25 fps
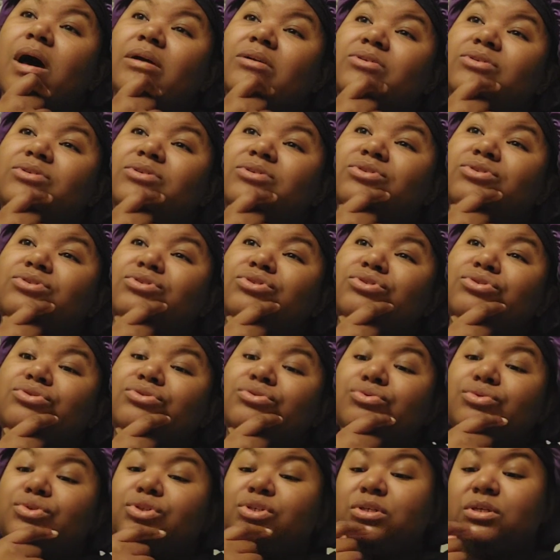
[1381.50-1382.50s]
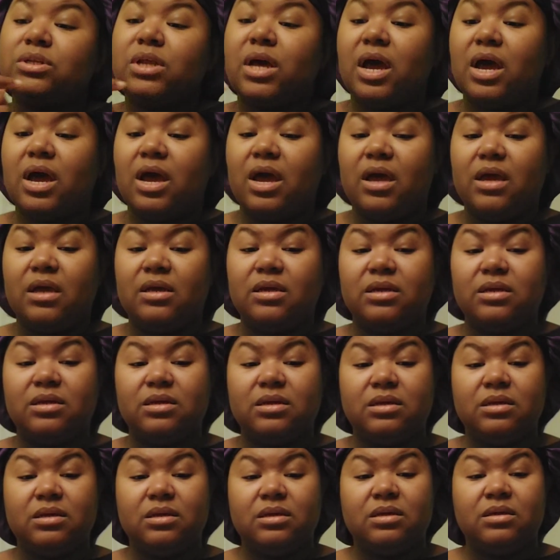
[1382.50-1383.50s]
I should do. Should I
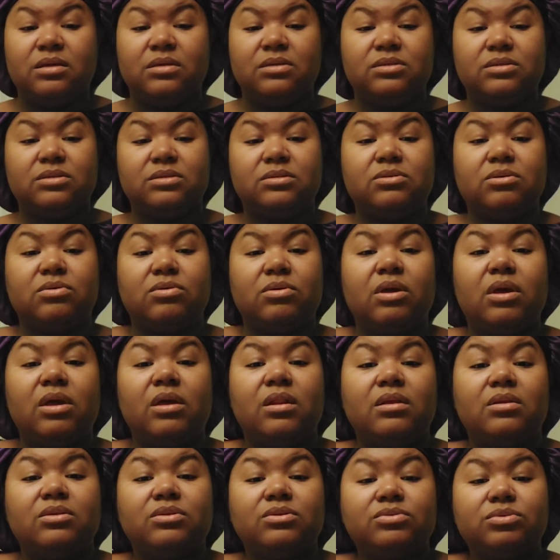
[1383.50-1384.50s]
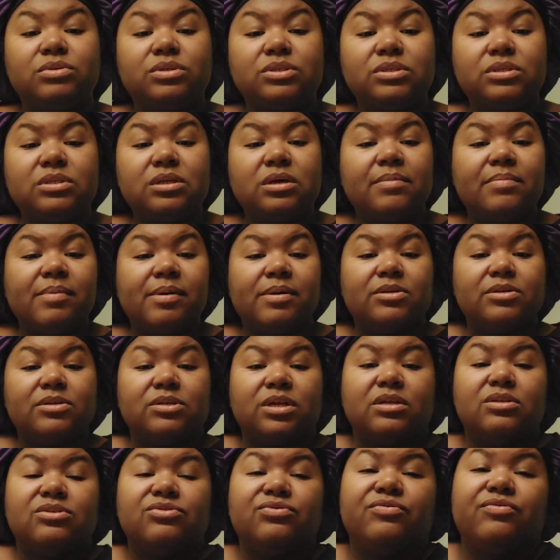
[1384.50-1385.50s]
just go ahead and twist it up, or should
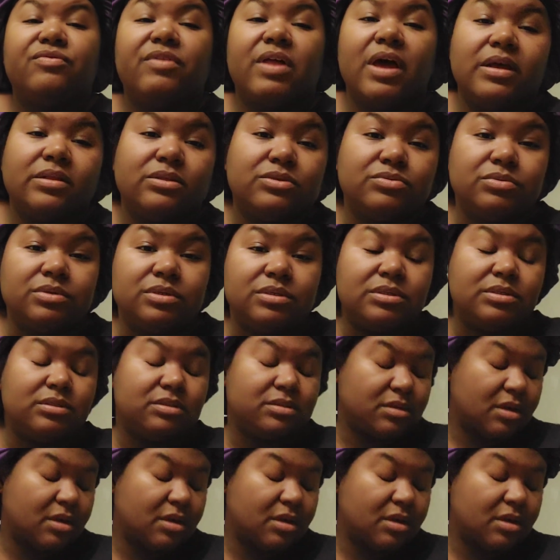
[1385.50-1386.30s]
I do flat twist?